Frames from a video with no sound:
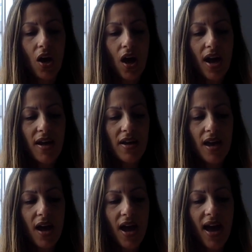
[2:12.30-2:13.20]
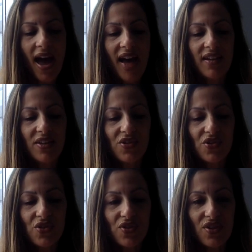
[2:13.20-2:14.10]
I had a
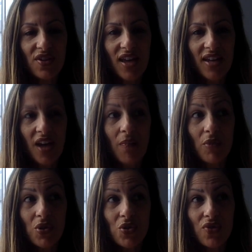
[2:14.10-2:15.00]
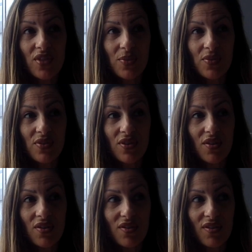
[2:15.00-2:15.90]
student, and I'm not sure if this was
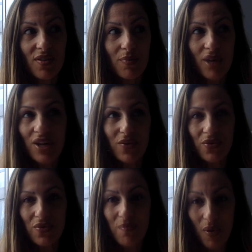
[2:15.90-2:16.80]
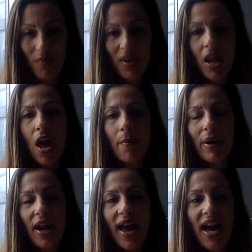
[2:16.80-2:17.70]
the breakthrough moment,
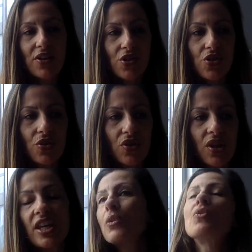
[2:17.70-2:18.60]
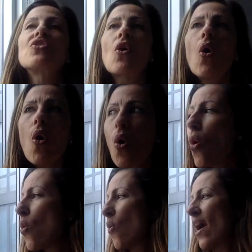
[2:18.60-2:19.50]
but I had a student. He was
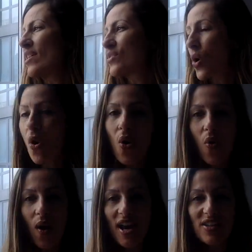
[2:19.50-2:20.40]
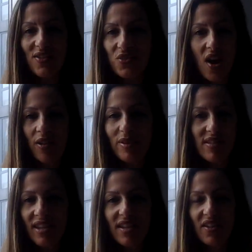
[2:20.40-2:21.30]
always trying to be
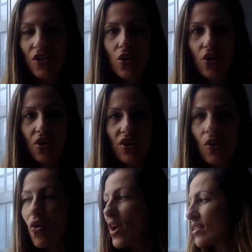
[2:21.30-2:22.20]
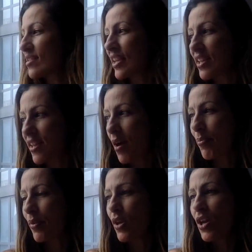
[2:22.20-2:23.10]
seen and heard, and always getting
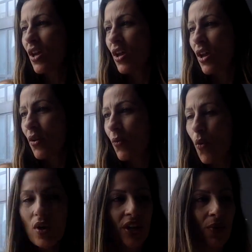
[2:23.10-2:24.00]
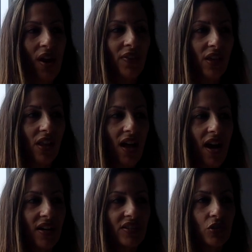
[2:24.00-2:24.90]
up, walking around the
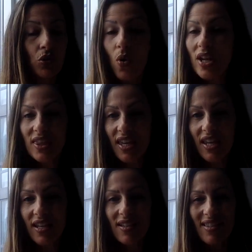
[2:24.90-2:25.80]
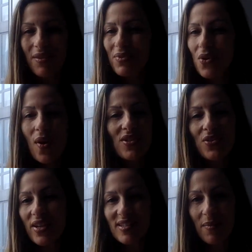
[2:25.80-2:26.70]
class, throwing things. He was always
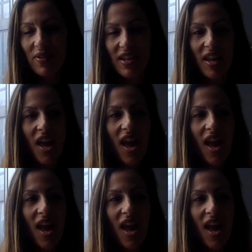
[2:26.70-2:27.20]
doing something.